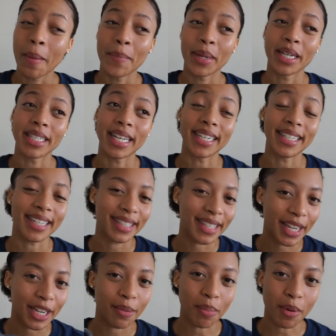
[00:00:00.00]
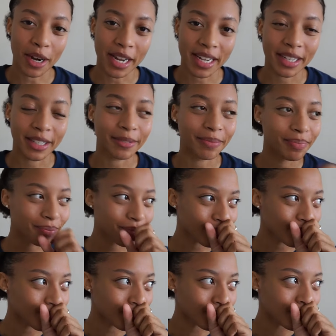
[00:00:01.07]
because I did take a break
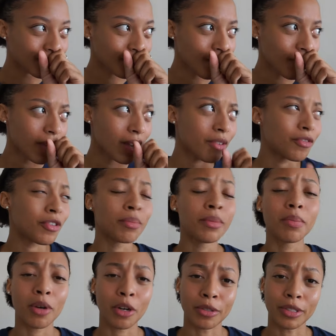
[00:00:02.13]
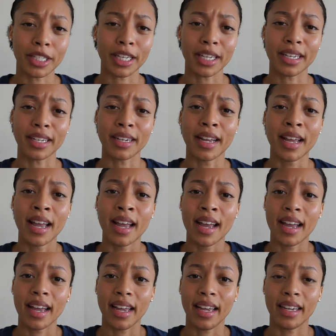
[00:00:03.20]
from the protein
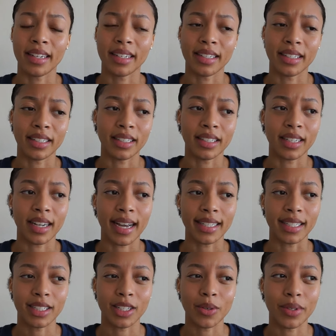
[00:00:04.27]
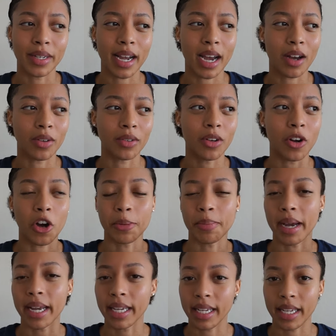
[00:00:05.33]
and I slowed down on
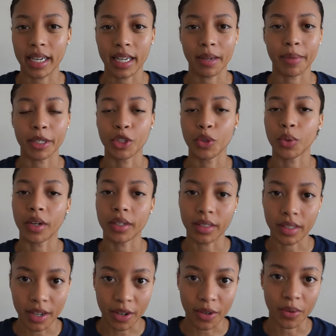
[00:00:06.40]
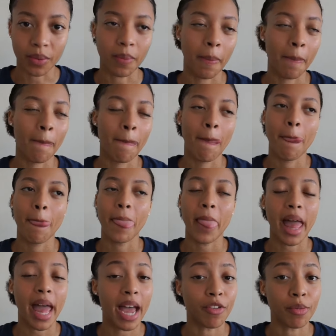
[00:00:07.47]
my eating, but you all know
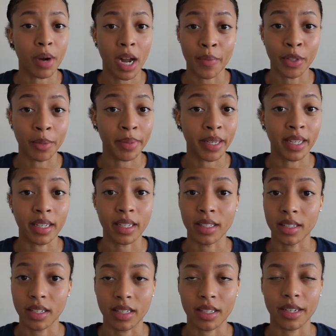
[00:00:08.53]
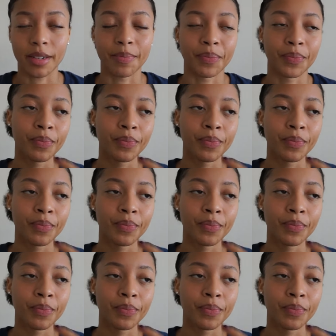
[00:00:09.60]
I have a problem with being consistent.